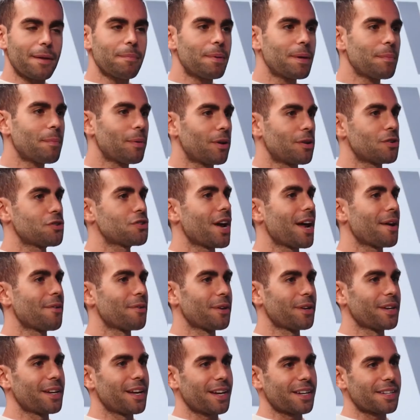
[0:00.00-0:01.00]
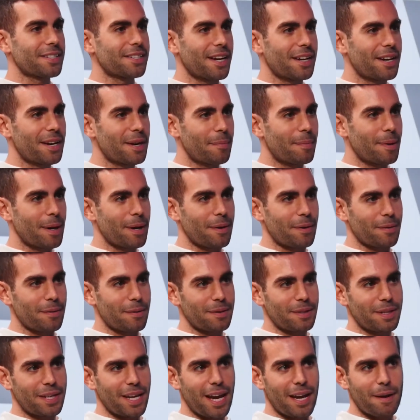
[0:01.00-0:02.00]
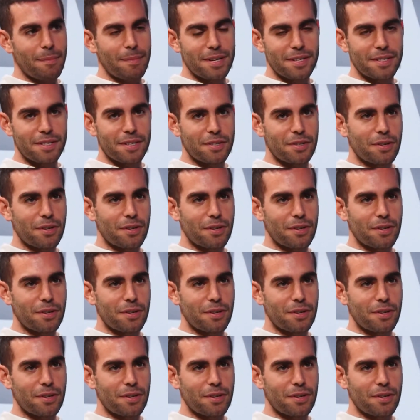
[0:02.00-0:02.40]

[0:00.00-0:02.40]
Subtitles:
people are generally excited about cannabis